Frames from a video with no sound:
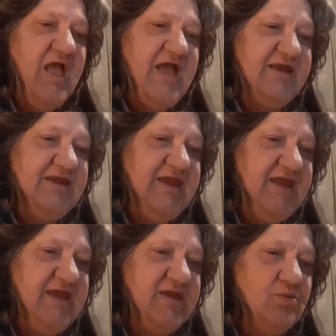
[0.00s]
and
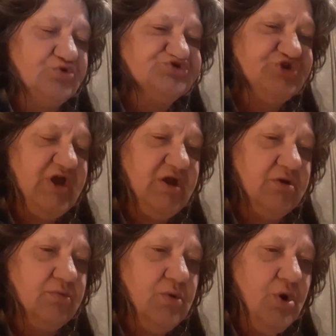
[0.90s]
he was
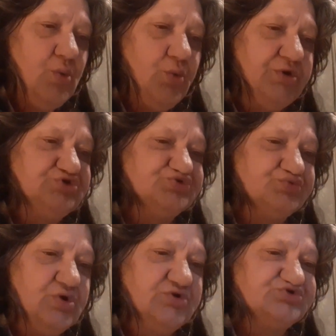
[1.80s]
there when
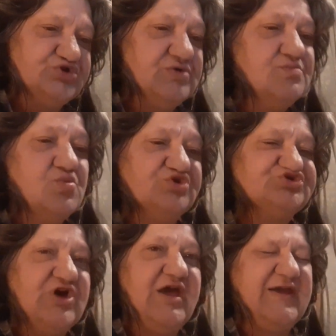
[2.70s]
Jerusalem was
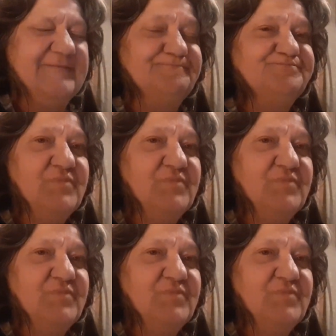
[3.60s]
taken.